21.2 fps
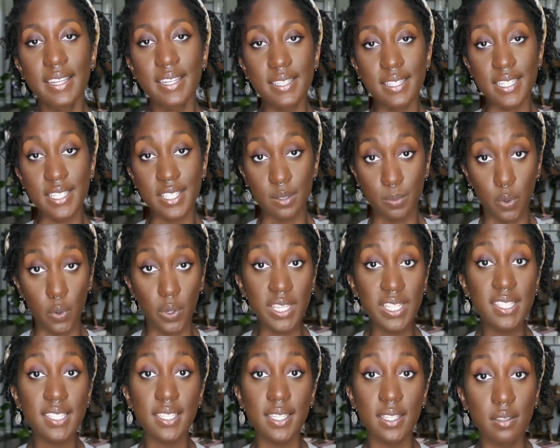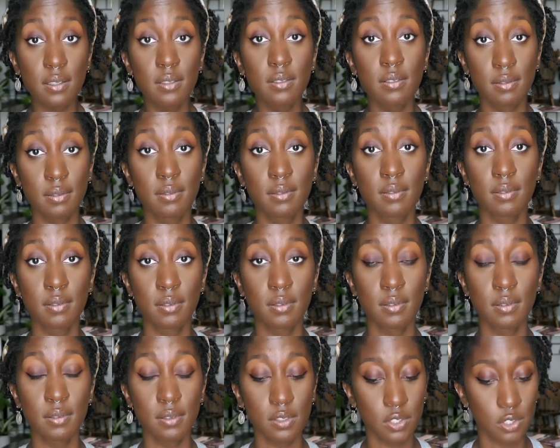Disappointed.
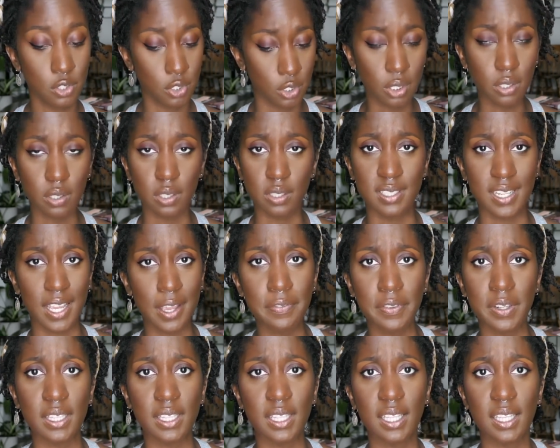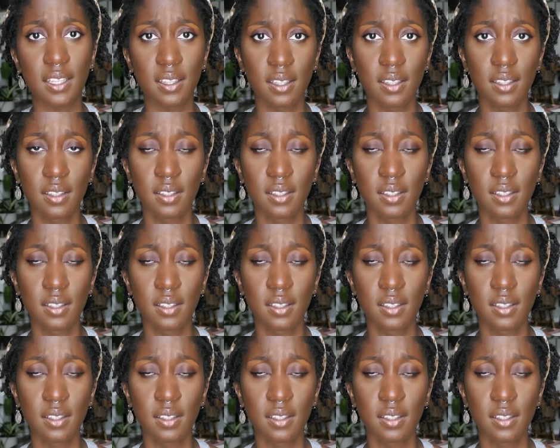Sure, definitely.